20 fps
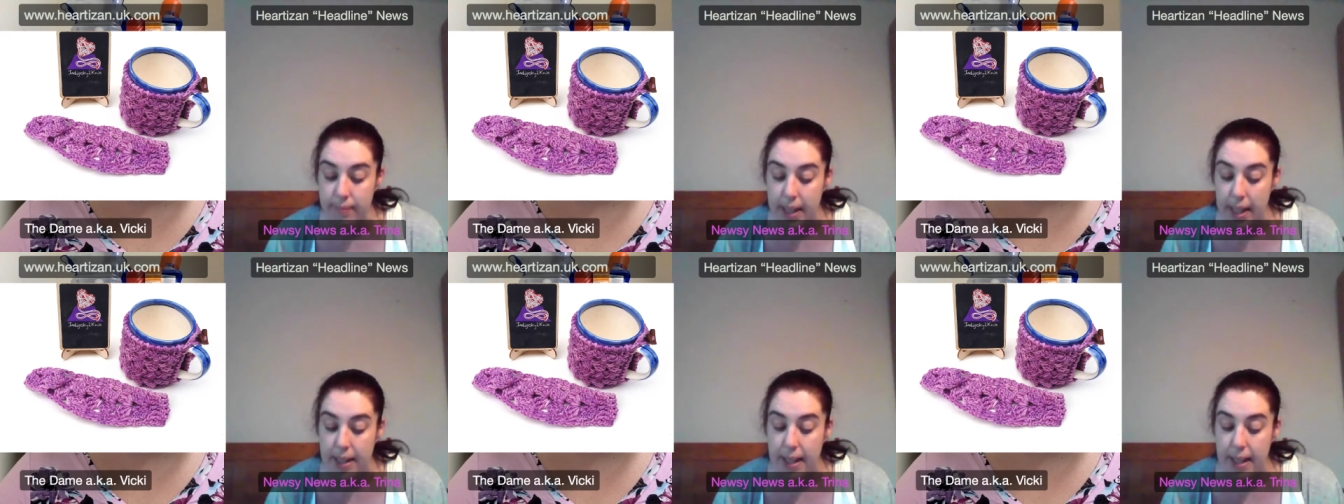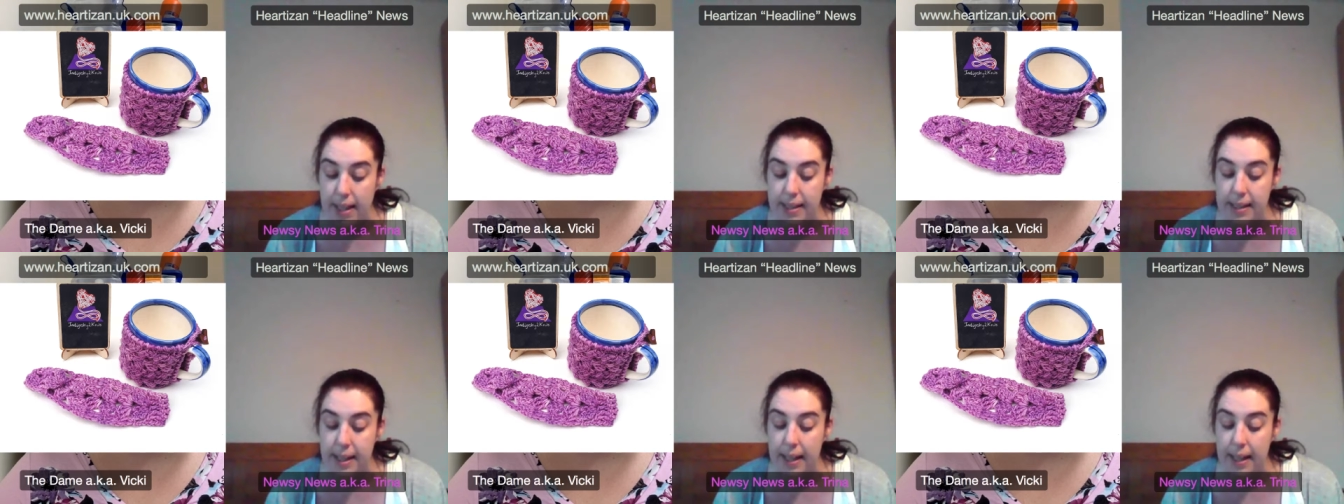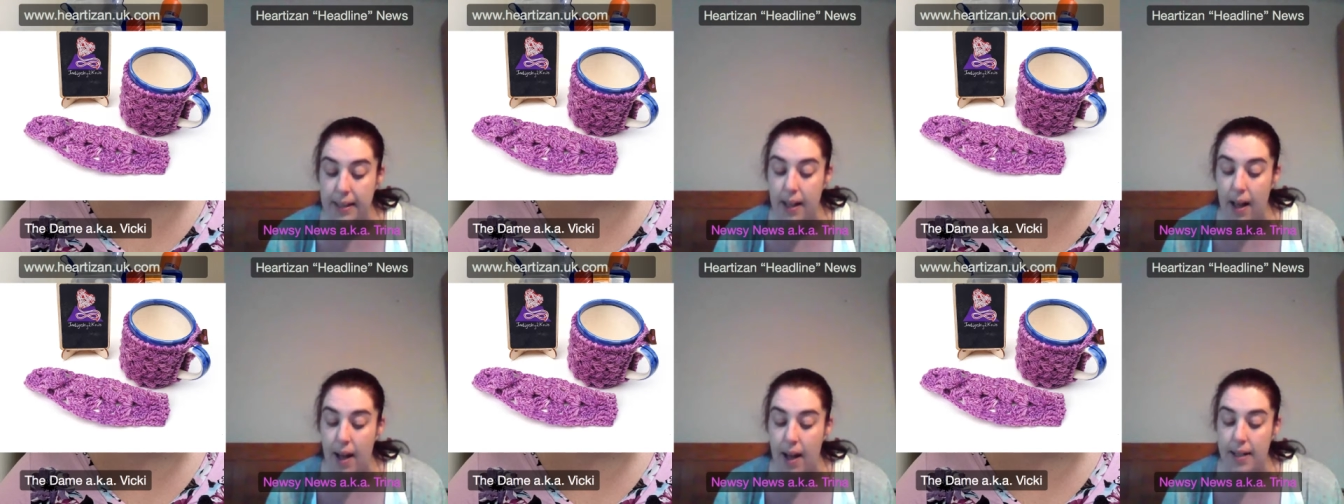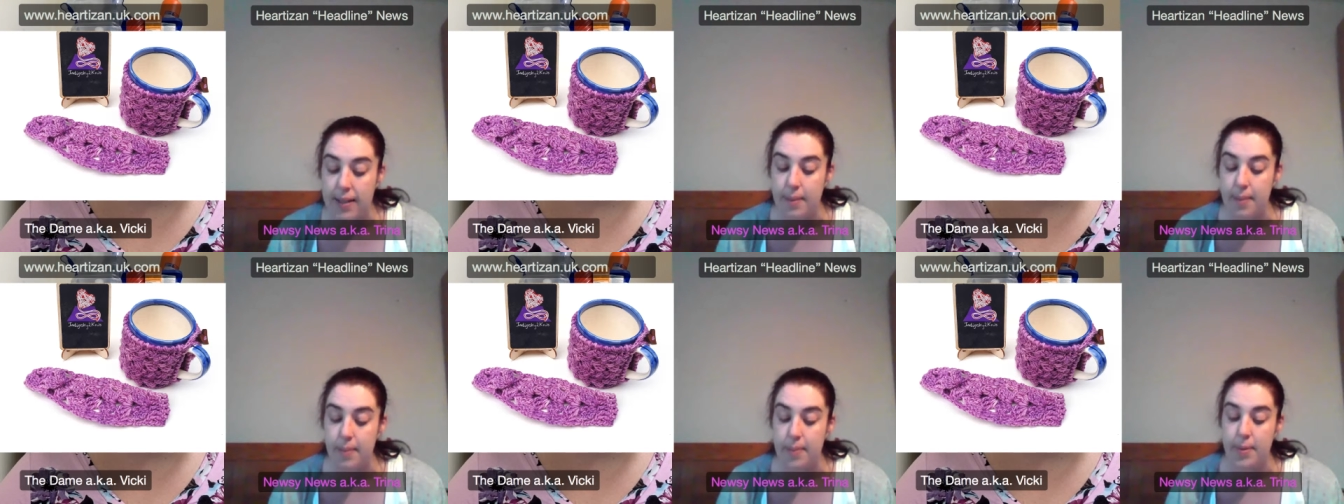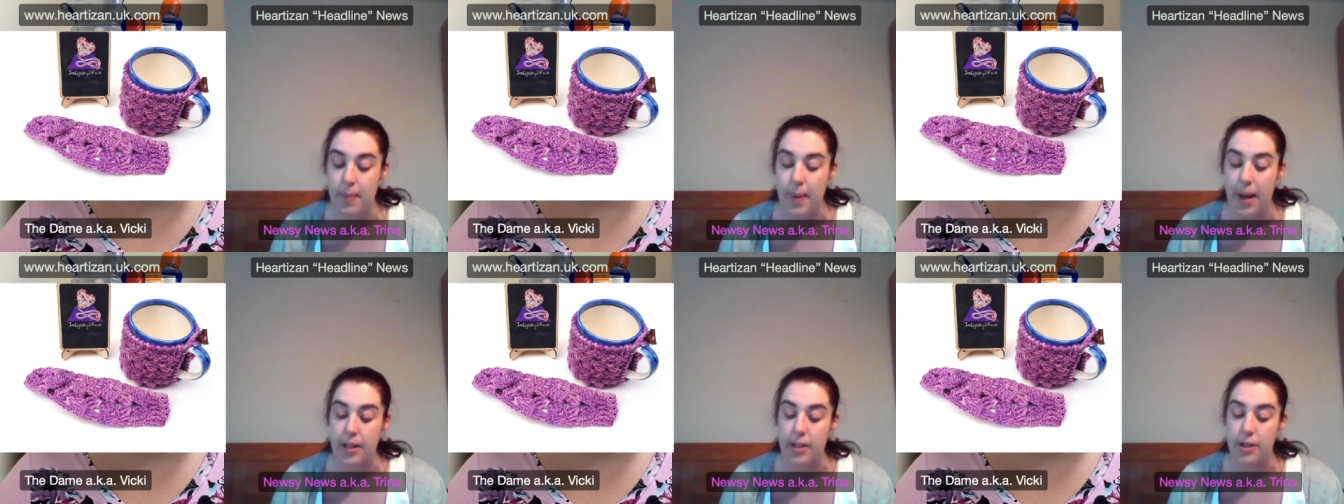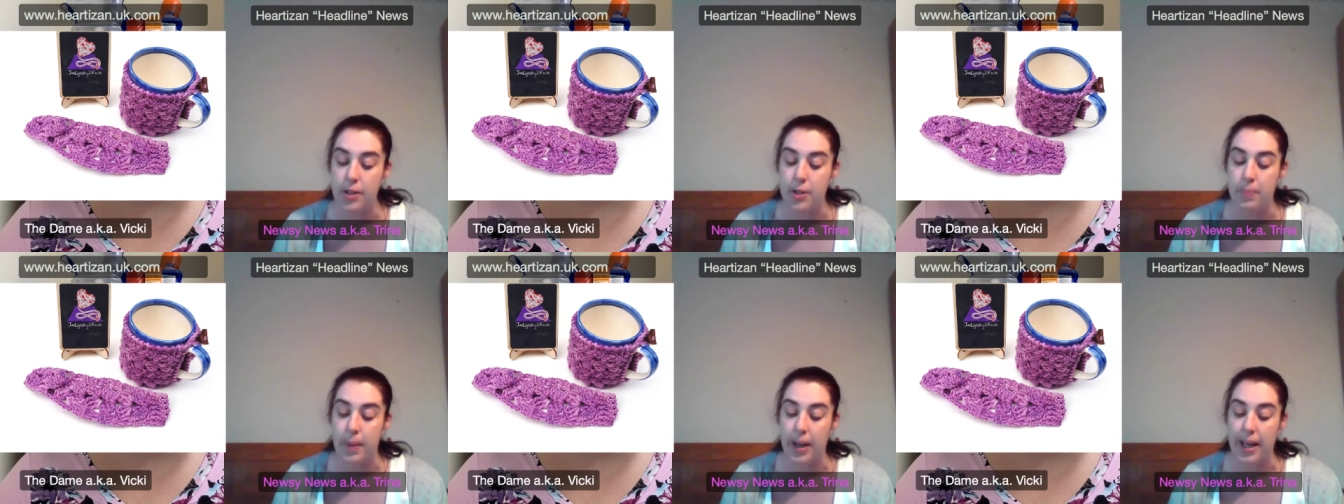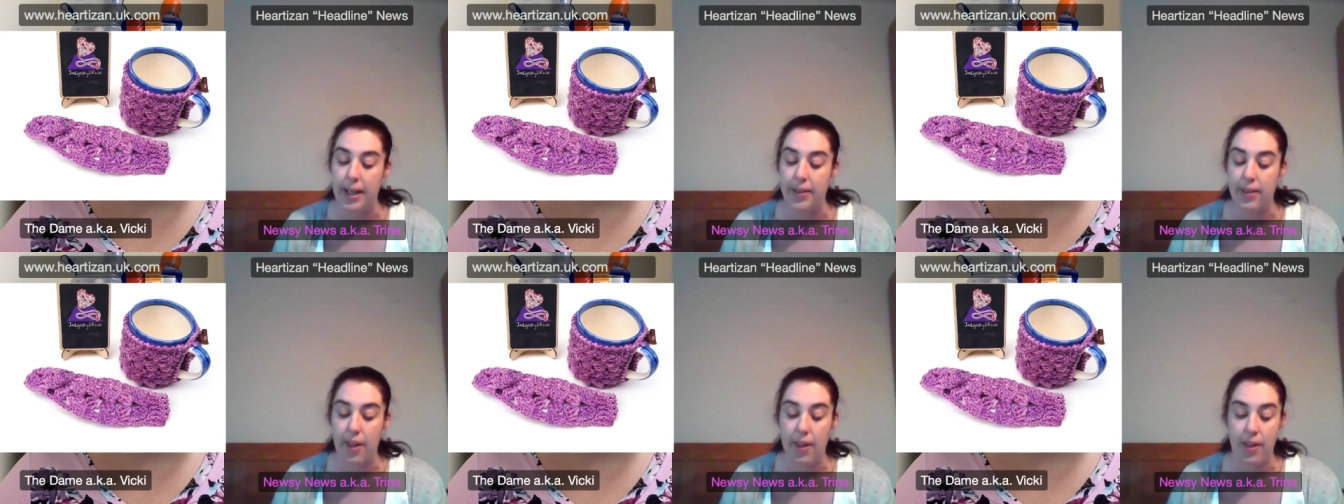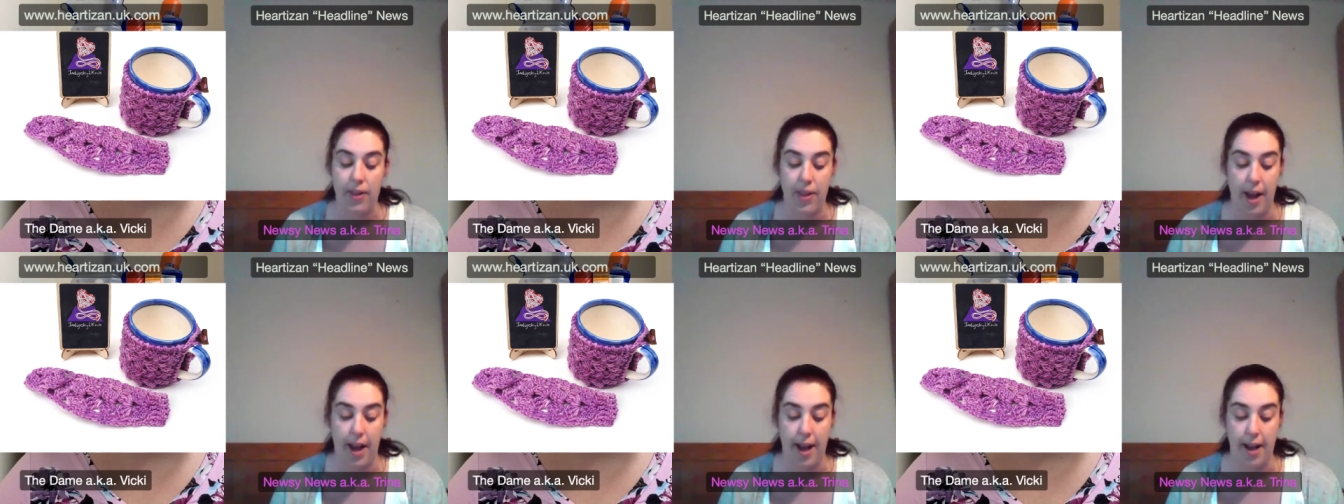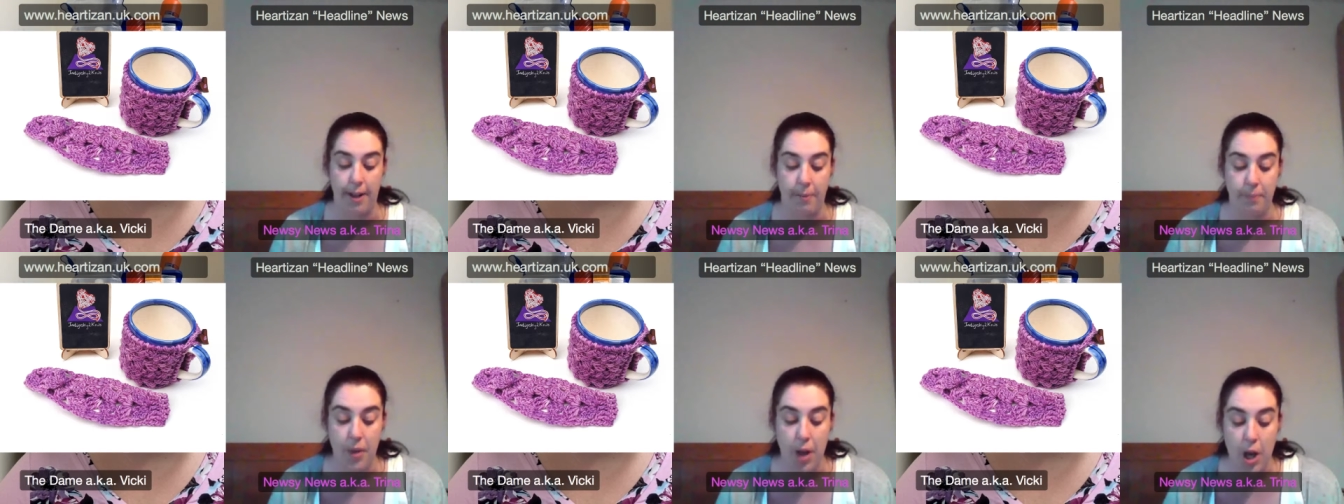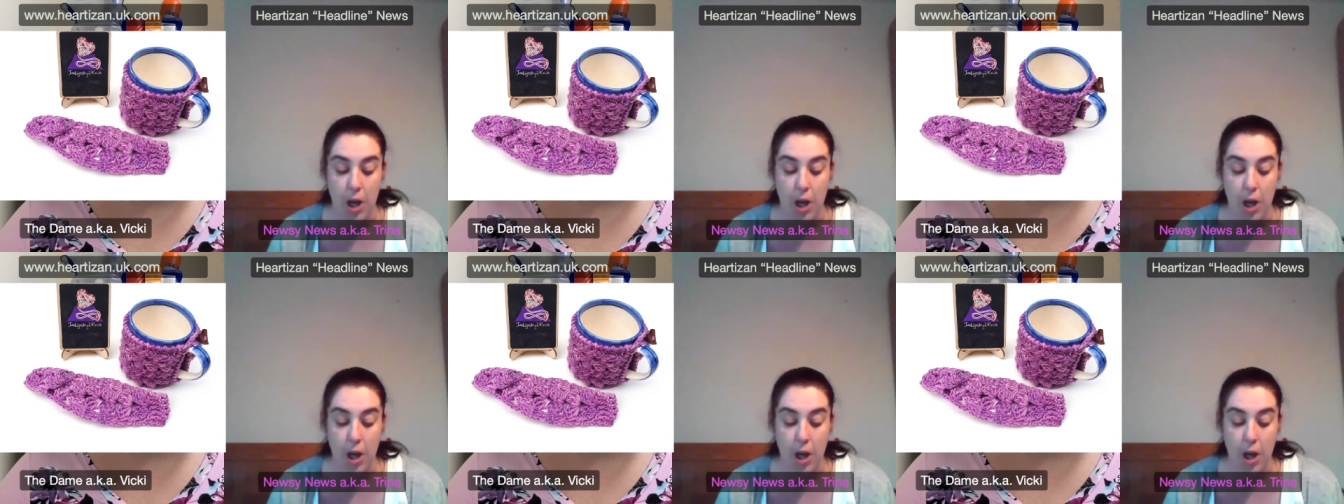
Then these little items may just be the thing.